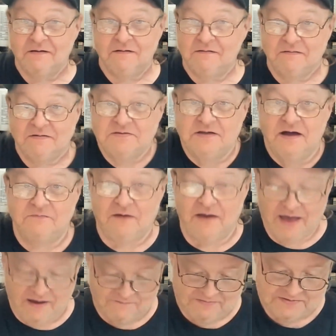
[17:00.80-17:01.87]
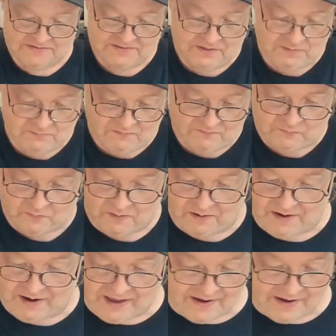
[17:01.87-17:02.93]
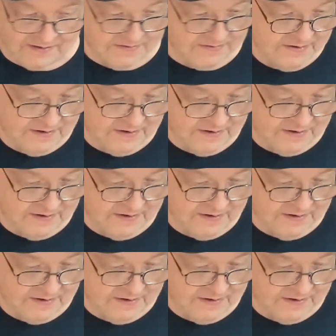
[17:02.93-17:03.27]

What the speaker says: stuff I haven't seen before. And